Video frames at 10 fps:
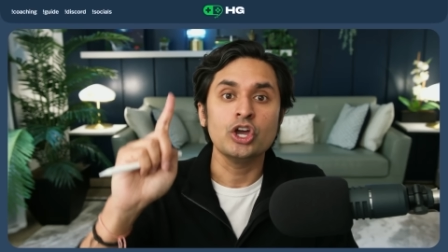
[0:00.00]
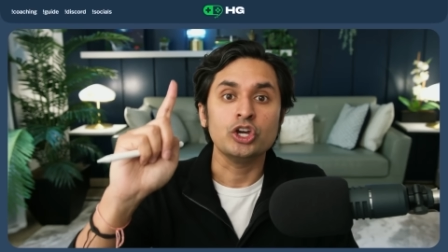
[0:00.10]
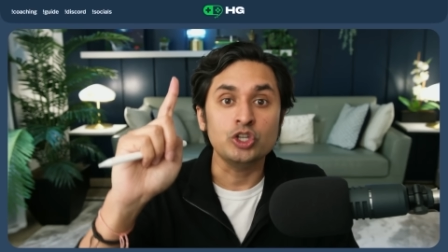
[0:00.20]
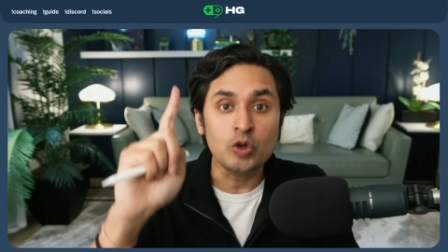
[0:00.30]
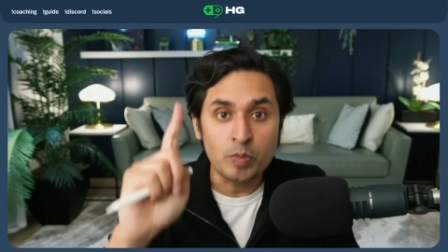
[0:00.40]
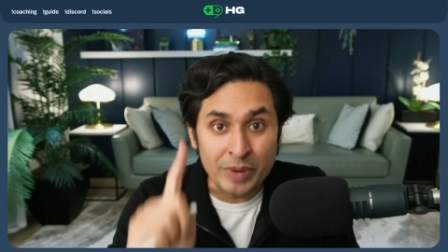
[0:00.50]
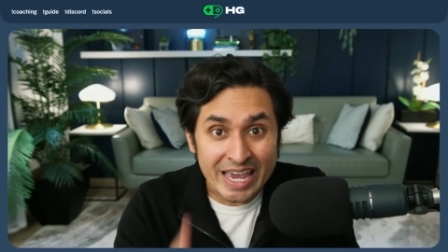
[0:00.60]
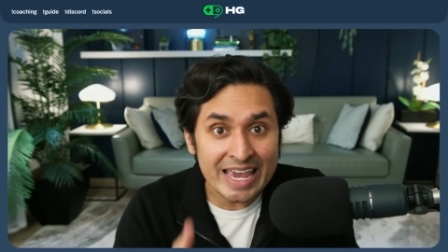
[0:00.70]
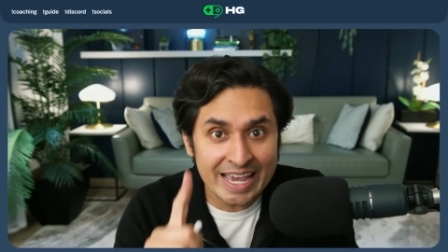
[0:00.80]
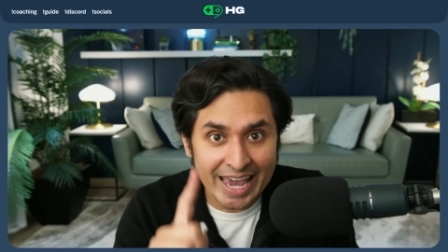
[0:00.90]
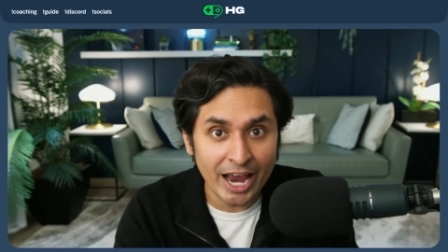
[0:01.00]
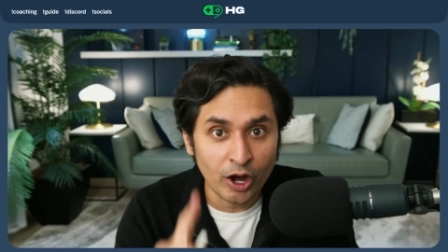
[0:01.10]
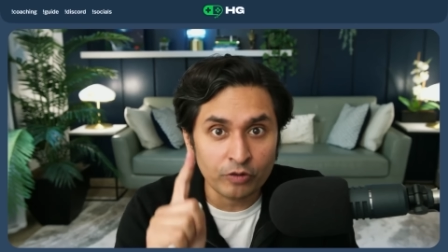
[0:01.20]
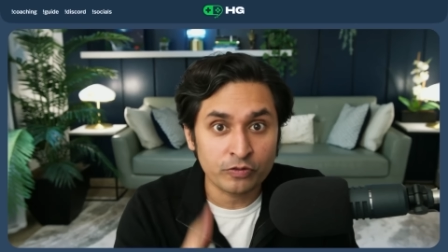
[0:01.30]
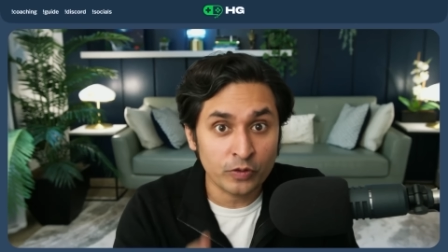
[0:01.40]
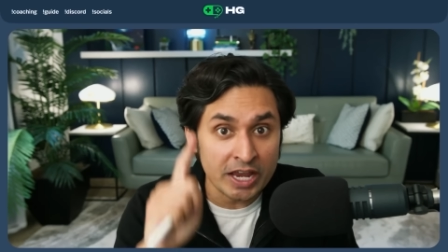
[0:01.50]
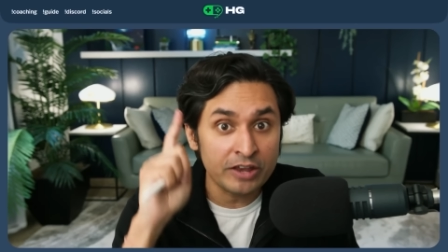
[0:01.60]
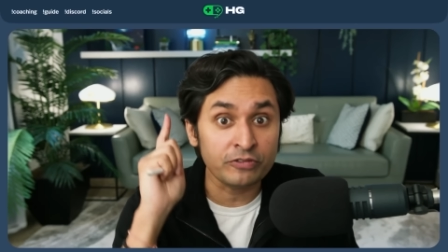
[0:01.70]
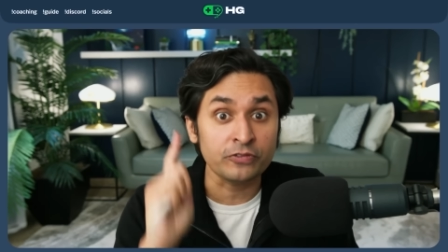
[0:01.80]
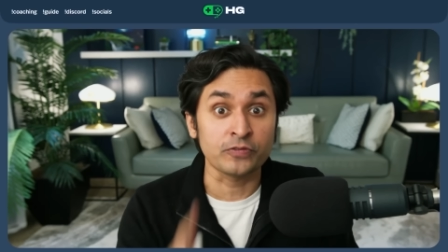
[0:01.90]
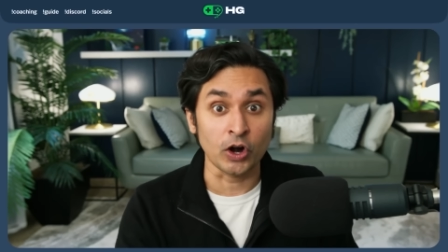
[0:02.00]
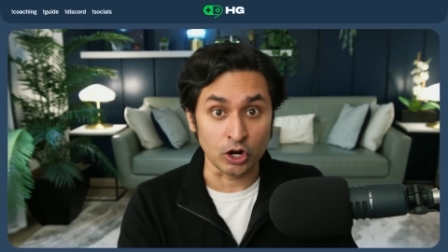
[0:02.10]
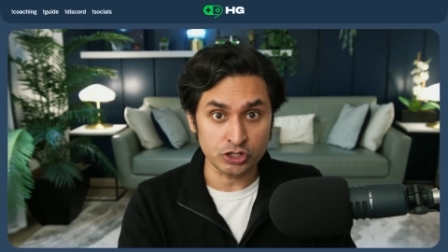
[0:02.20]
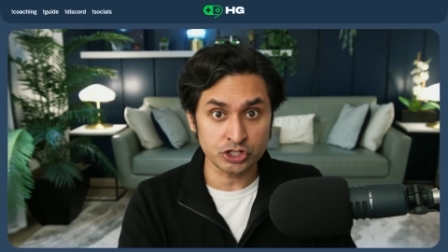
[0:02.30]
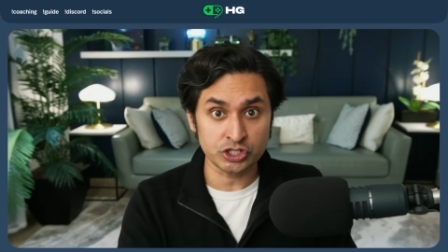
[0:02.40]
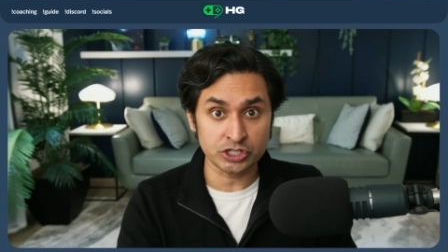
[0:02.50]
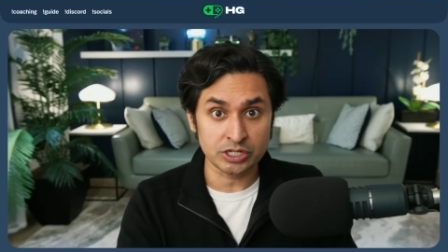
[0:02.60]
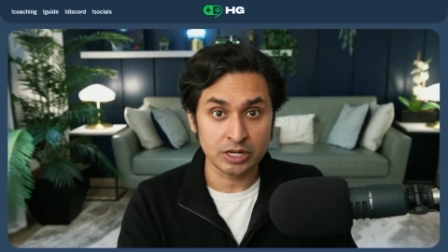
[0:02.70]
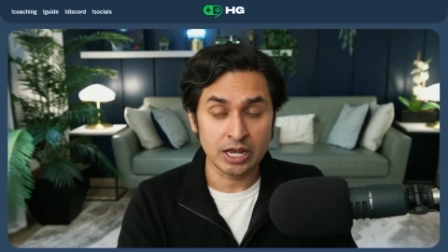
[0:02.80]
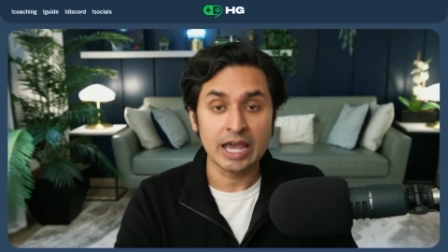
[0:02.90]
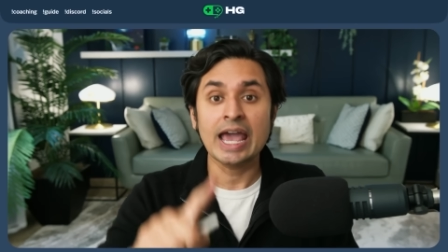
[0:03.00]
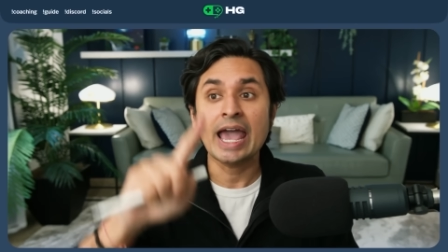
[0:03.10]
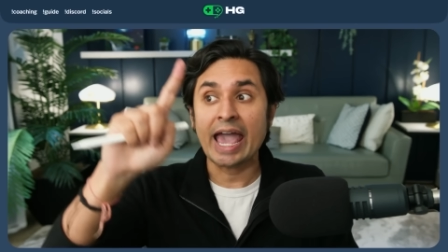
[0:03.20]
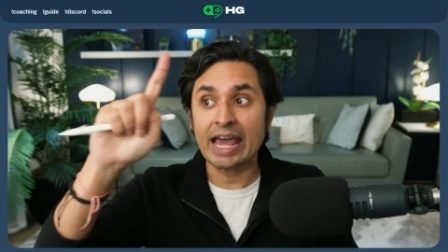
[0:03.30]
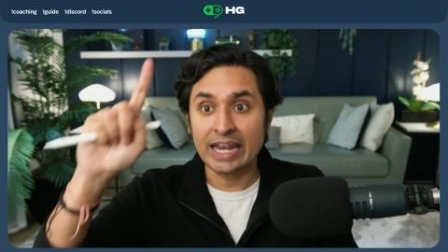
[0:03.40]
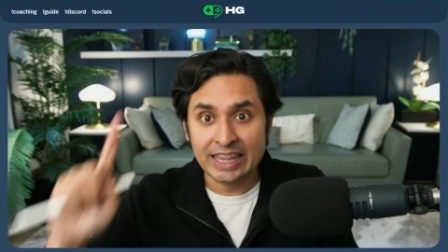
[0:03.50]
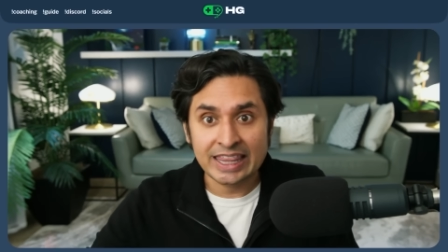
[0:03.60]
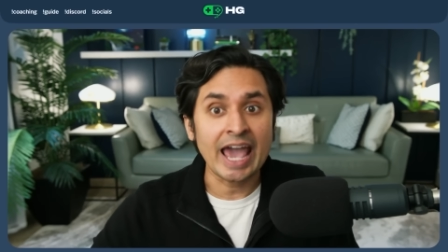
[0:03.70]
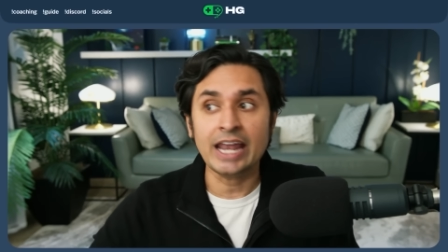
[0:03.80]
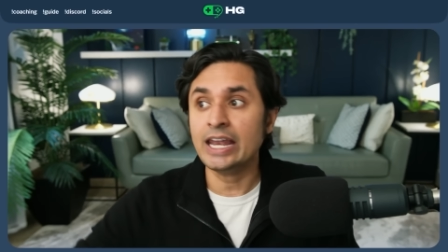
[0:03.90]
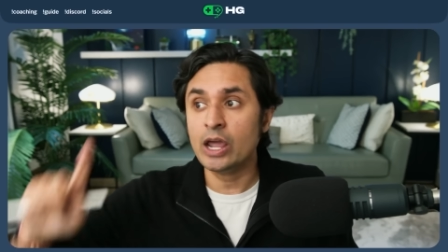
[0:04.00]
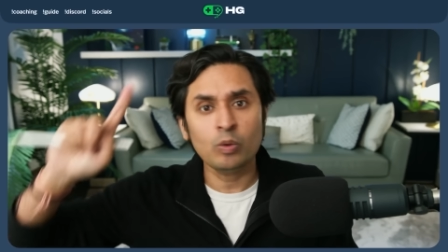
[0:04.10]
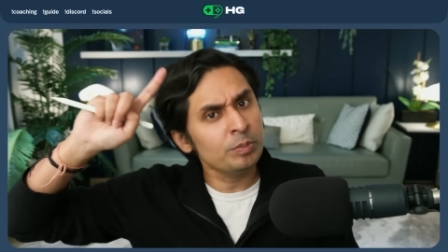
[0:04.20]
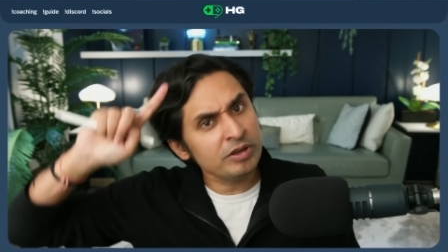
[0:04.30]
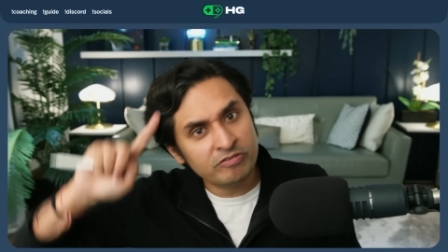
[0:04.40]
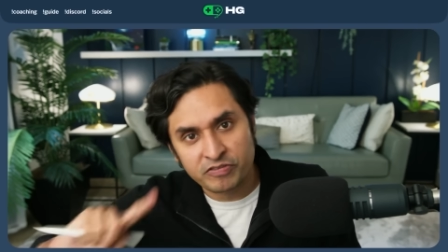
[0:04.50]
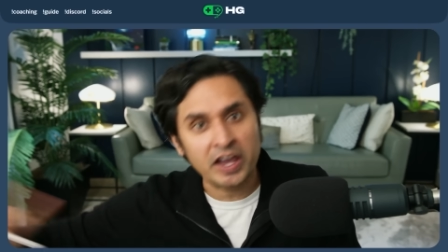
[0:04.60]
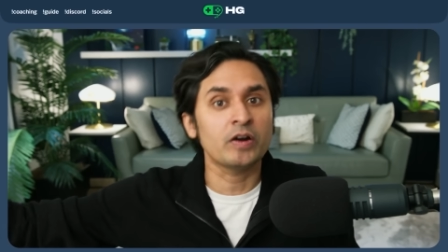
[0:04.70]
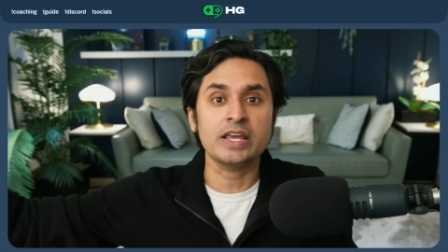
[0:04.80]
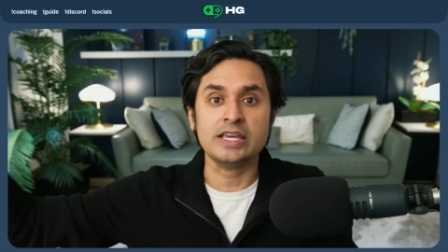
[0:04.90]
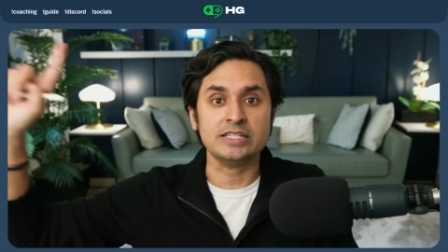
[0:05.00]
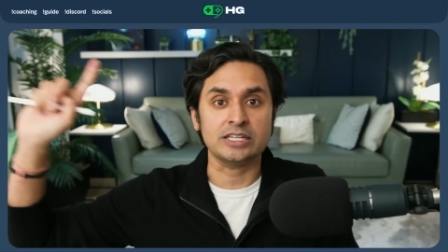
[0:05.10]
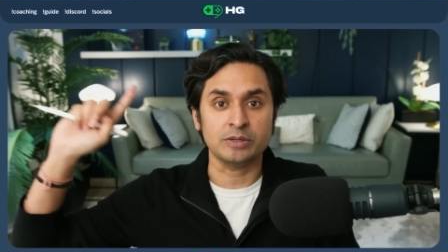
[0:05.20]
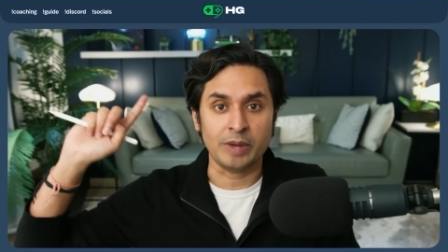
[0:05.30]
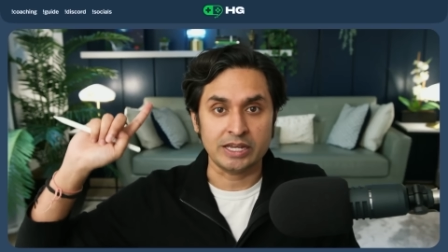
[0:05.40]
You be carefree first and then it will be very easy to make